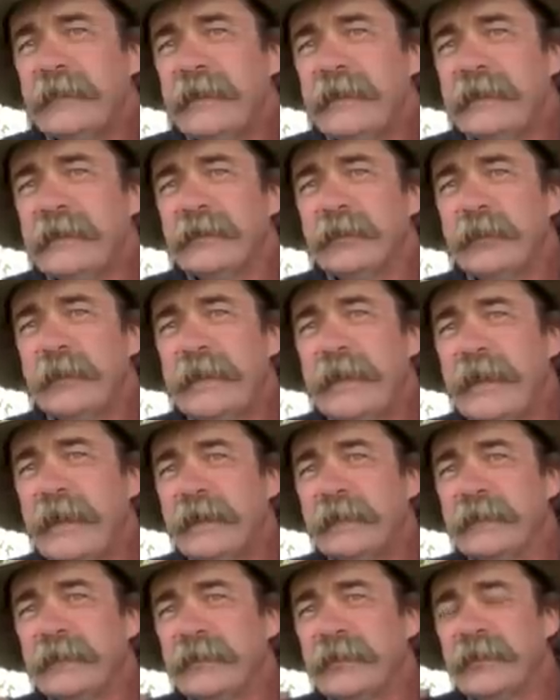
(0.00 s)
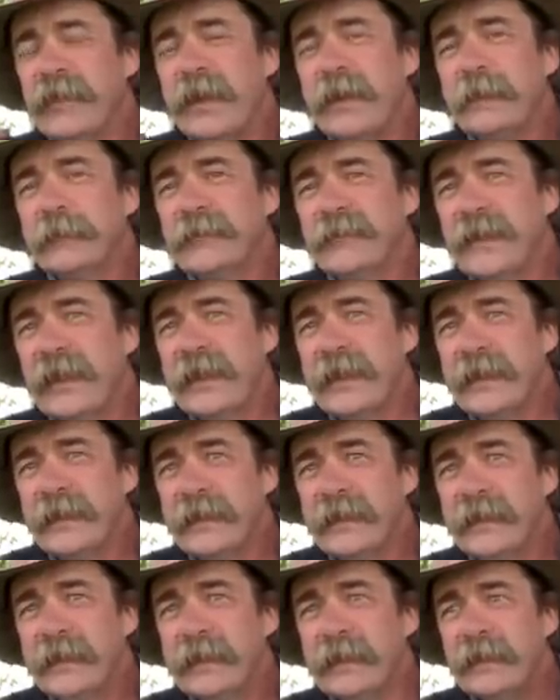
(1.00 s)
is we have to stop saying
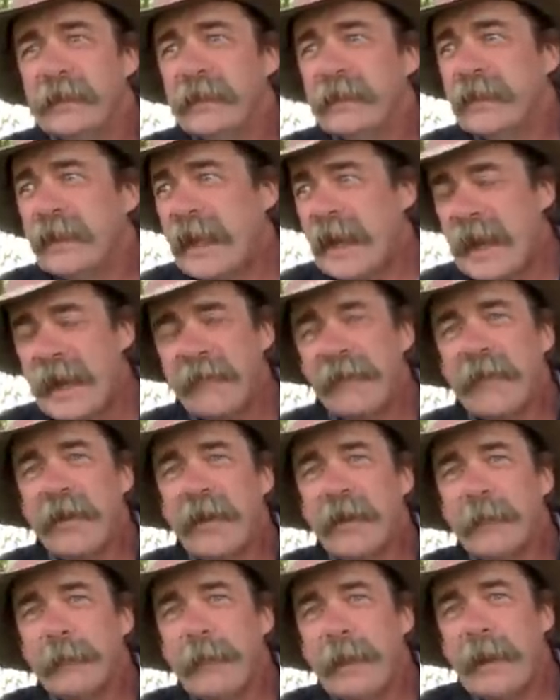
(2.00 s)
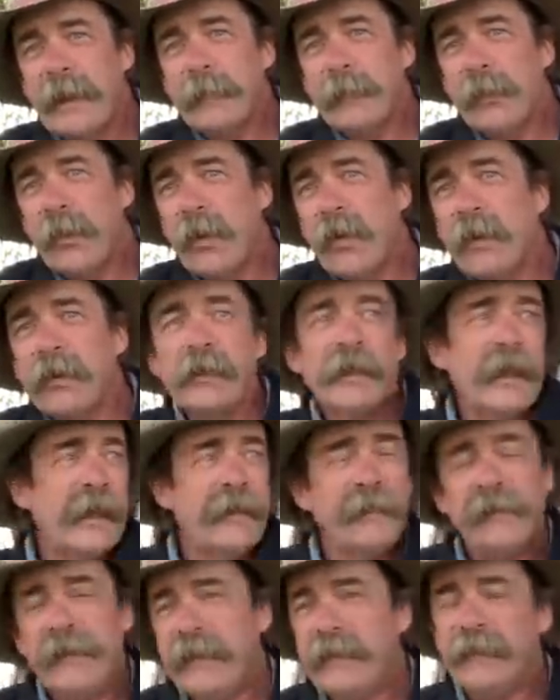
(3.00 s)
i've got a bad bronc
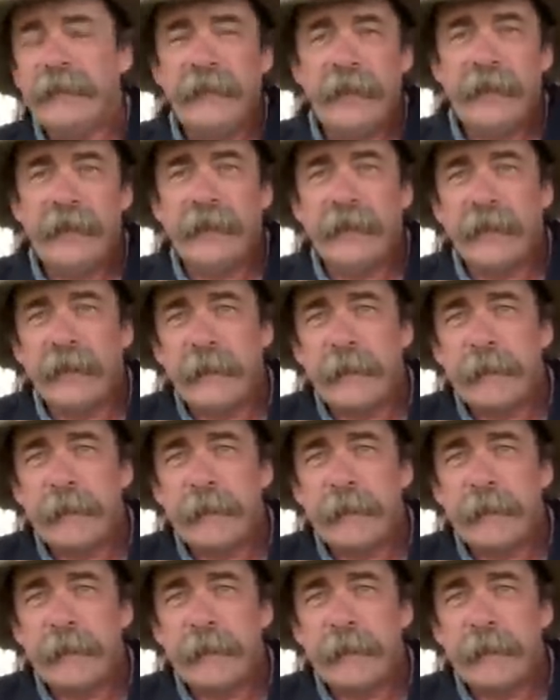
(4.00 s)
life ain't fair